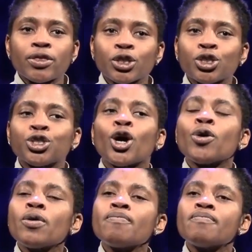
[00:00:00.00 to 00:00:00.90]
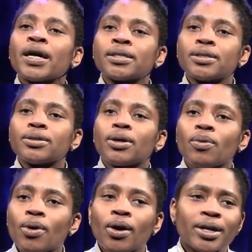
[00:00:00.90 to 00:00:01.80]
that the show must
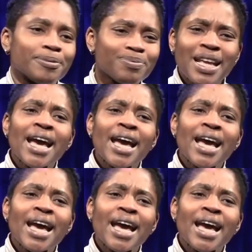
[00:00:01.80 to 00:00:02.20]
go on.